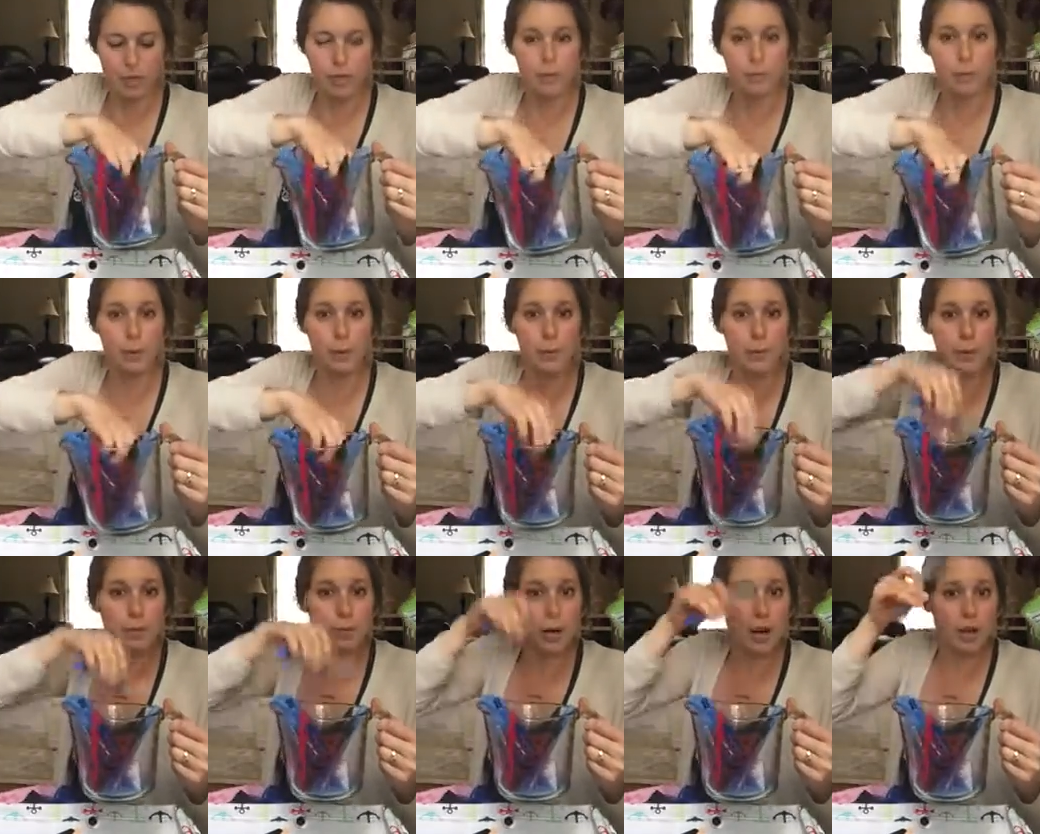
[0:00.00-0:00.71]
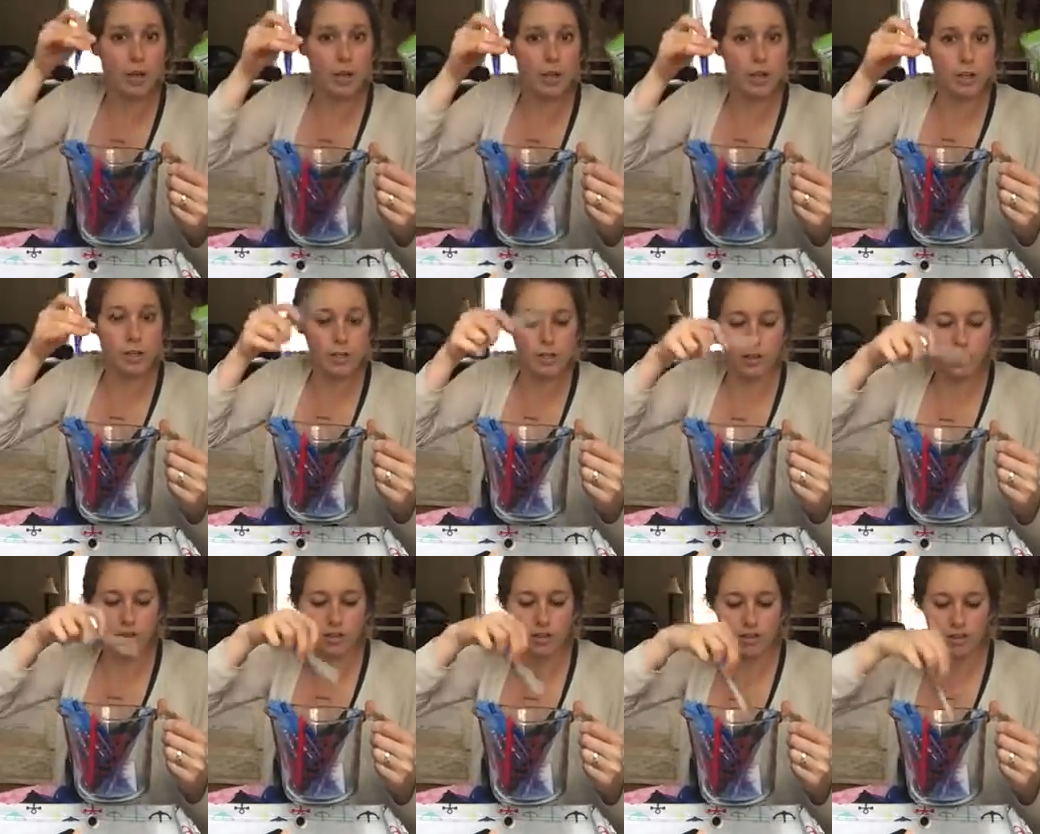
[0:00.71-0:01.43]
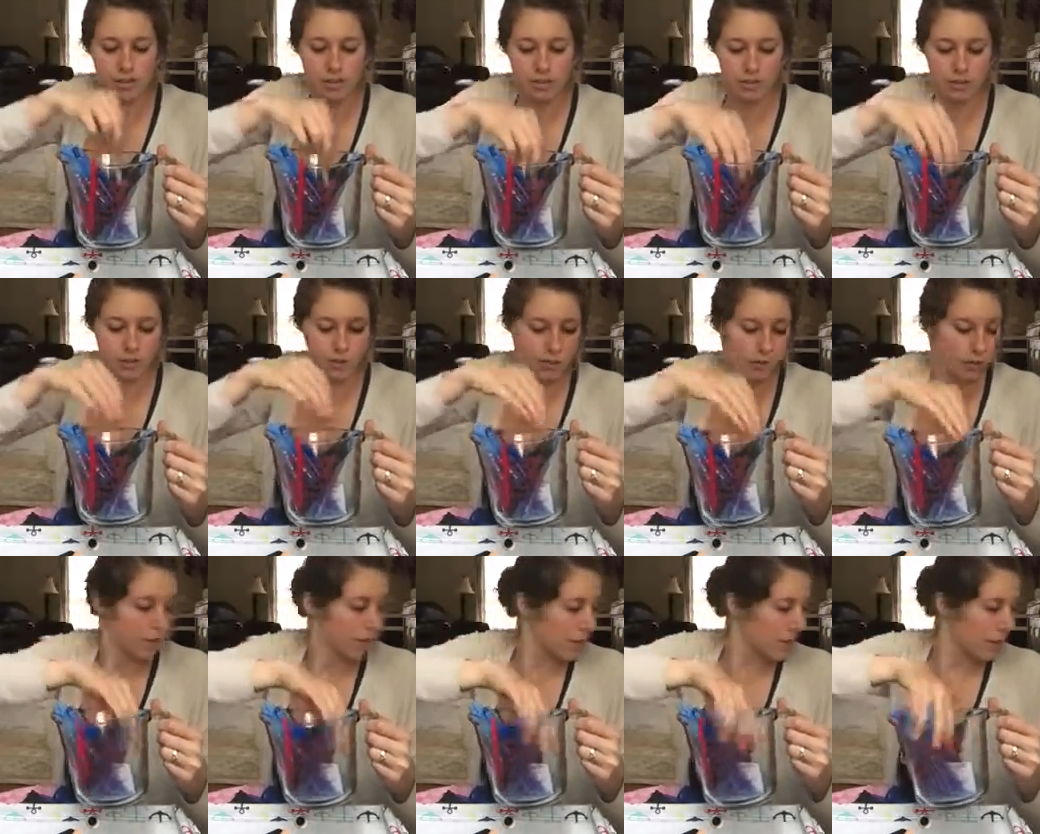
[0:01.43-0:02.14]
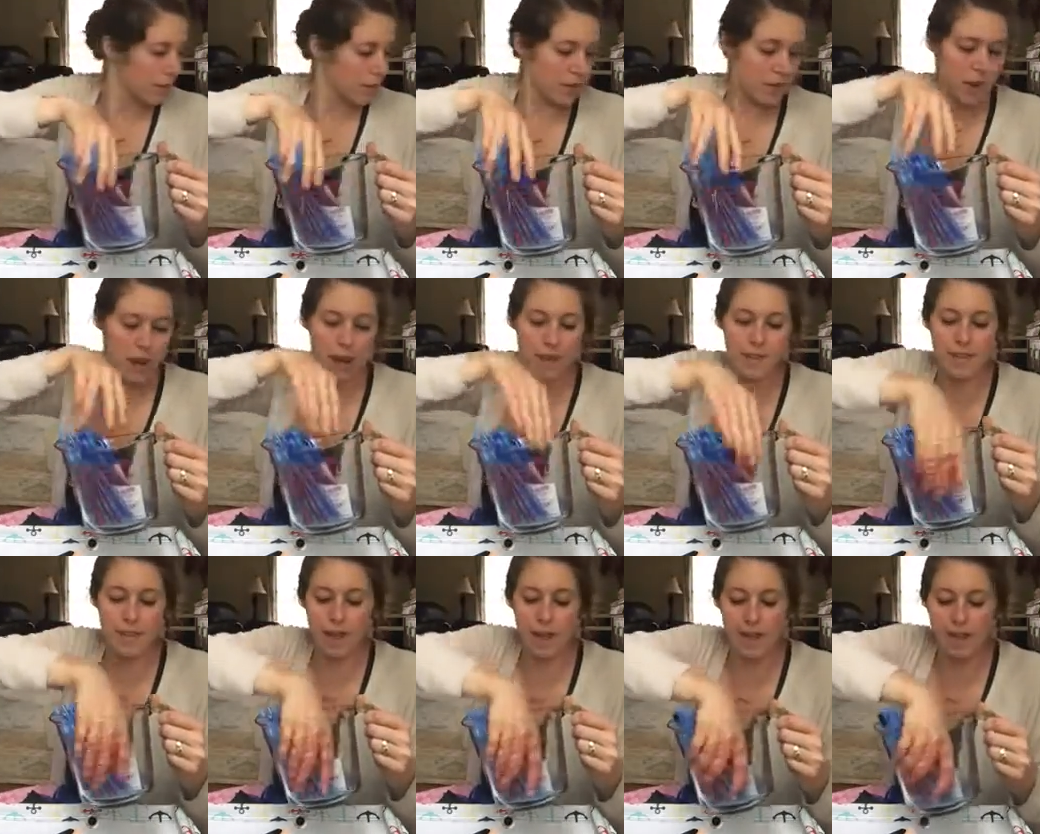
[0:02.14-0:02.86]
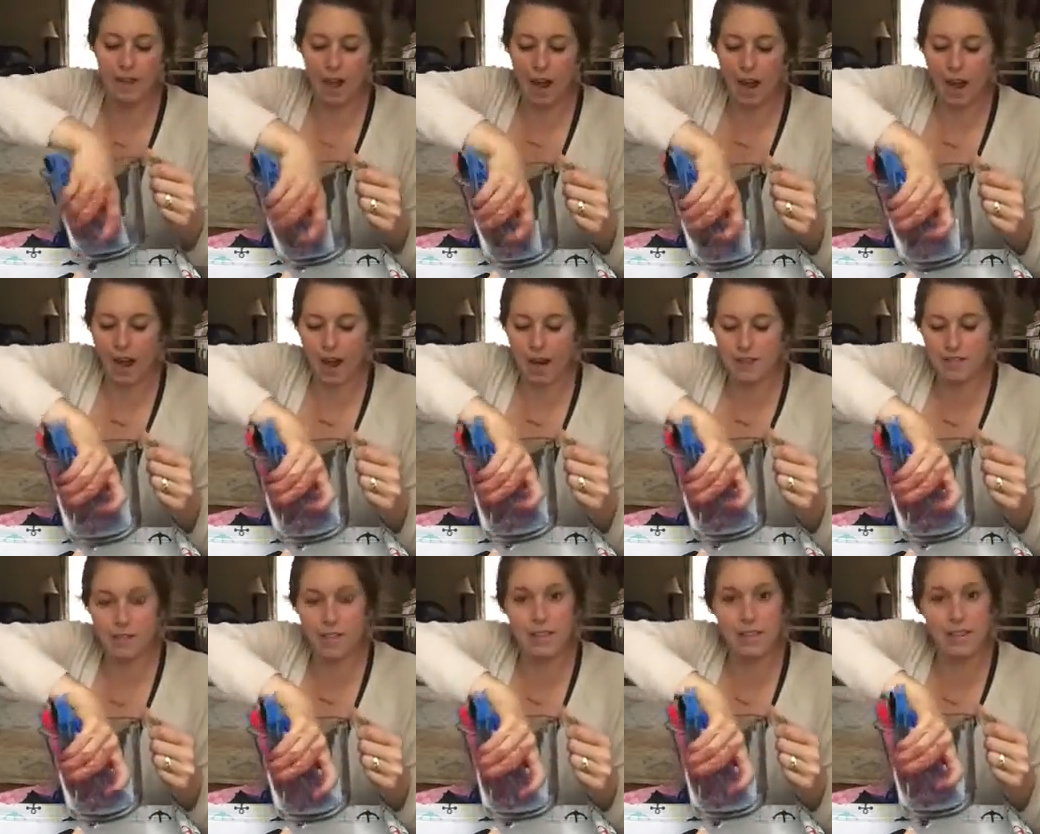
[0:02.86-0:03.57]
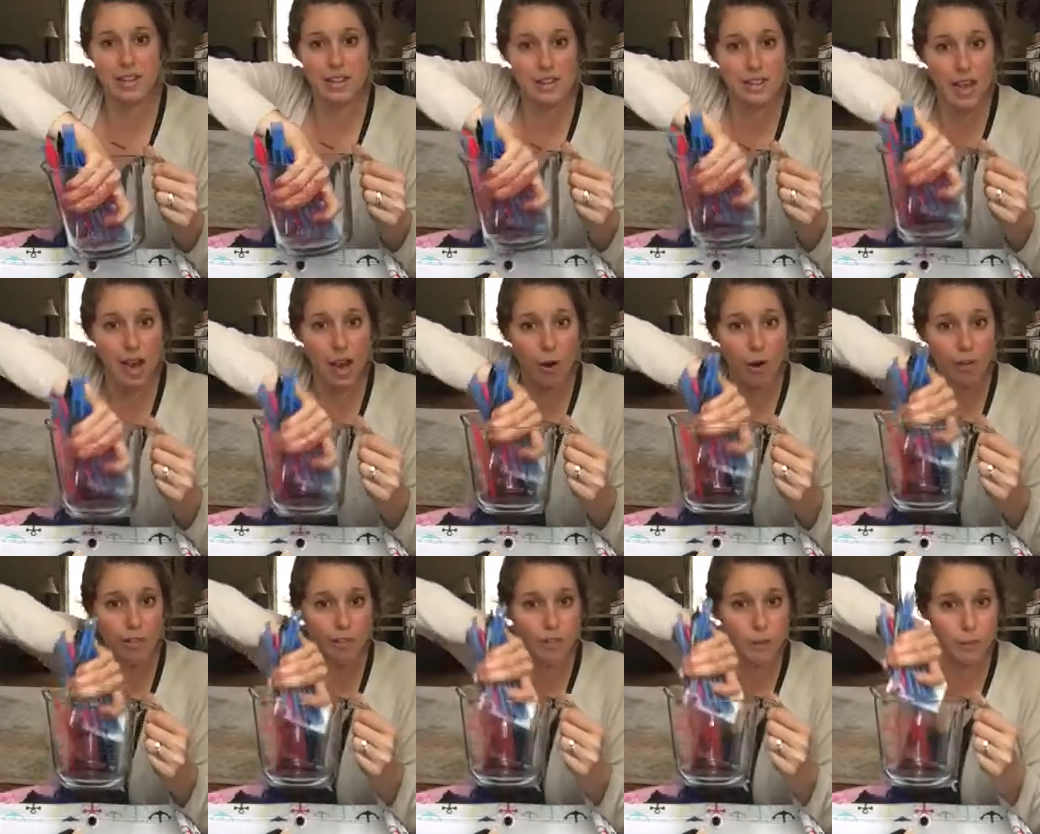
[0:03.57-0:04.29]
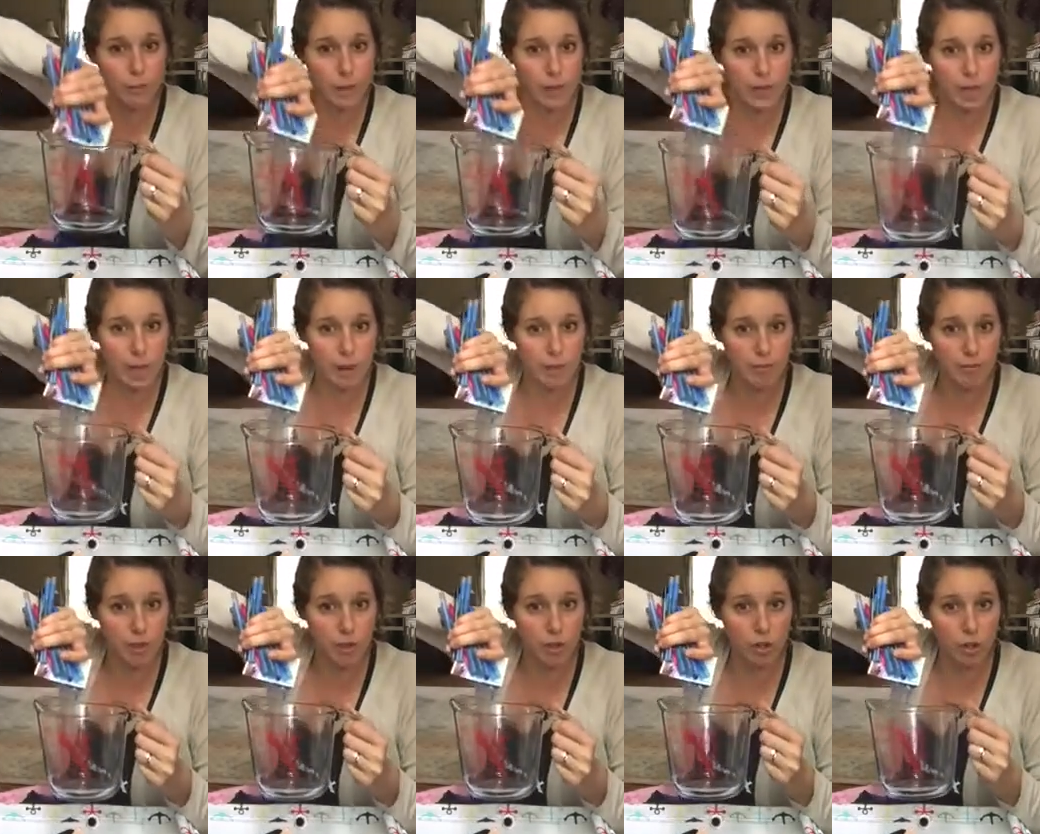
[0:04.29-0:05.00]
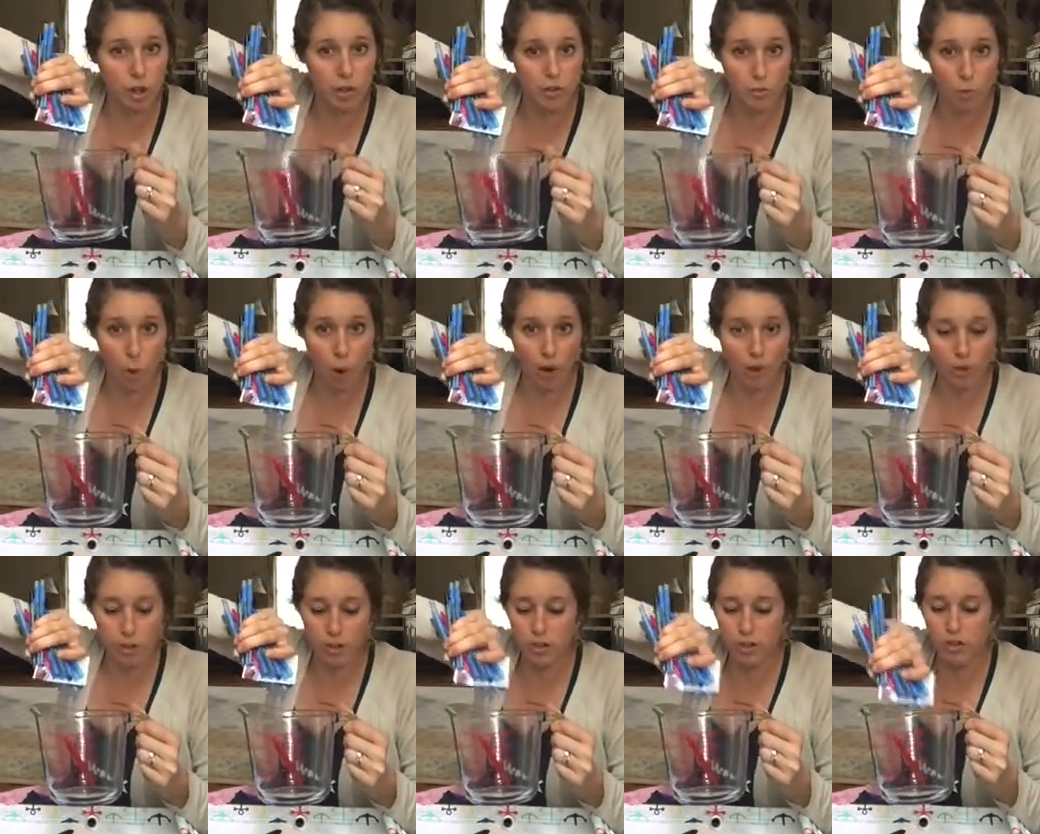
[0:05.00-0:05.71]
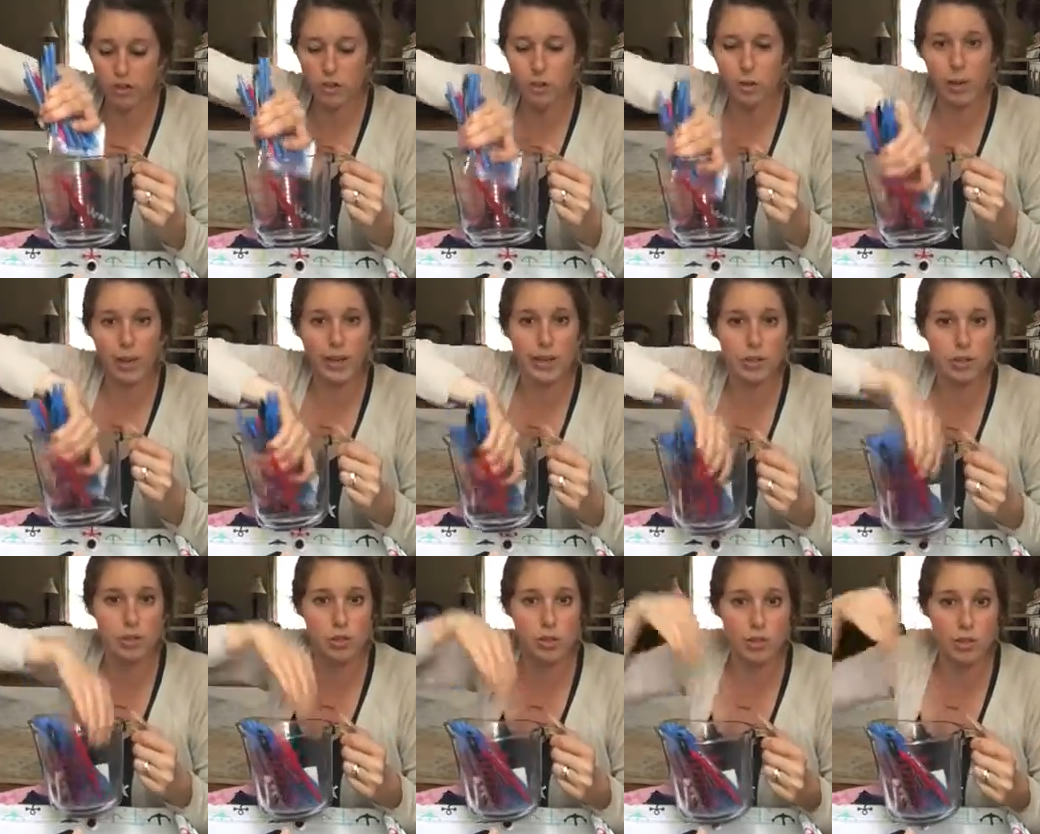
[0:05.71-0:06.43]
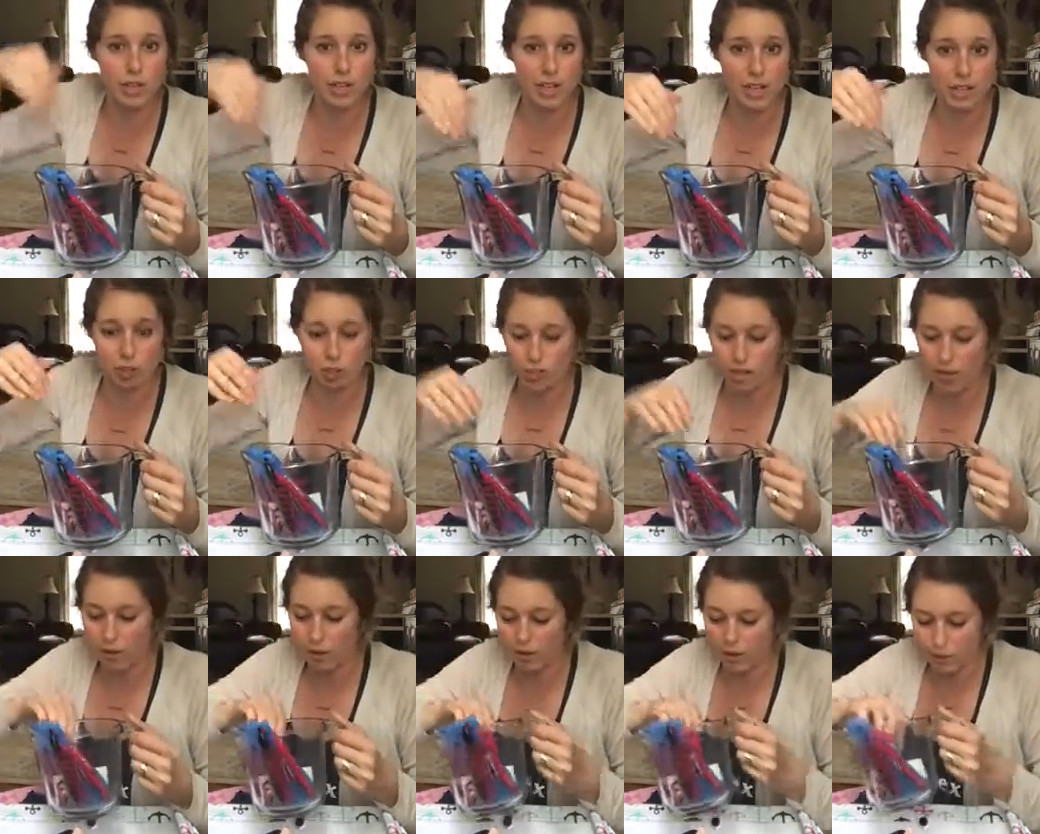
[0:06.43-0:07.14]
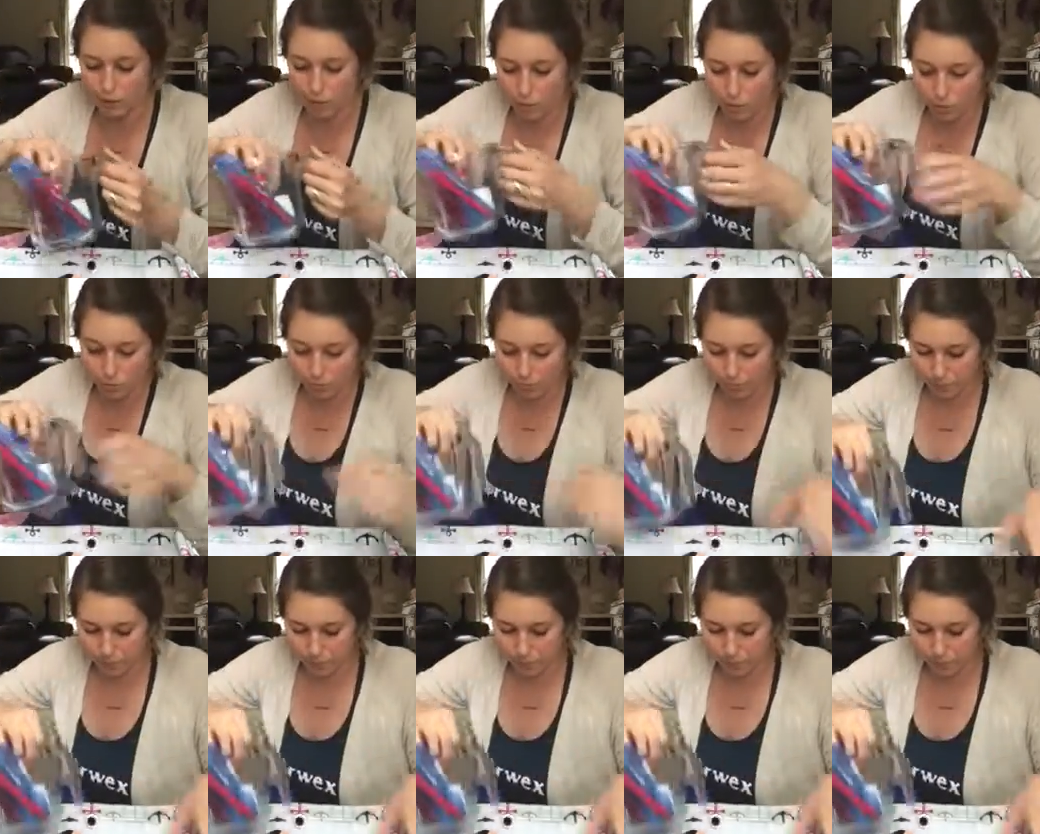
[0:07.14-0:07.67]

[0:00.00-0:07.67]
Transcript: Permanent marker, and then I take these out and fill my cup full of water so I can do the kitchen towel demo.